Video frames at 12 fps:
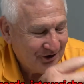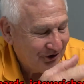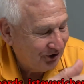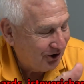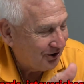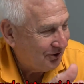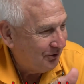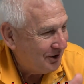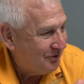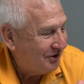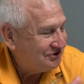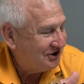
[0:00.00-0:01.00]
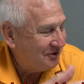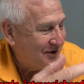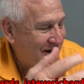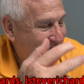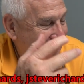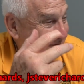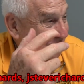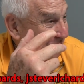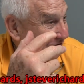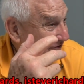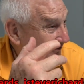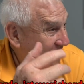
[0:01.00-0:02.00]
Look, we want you to be happy
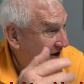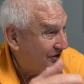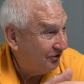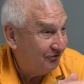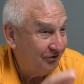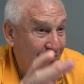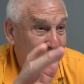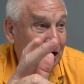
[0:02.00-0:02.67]
with the vehicle for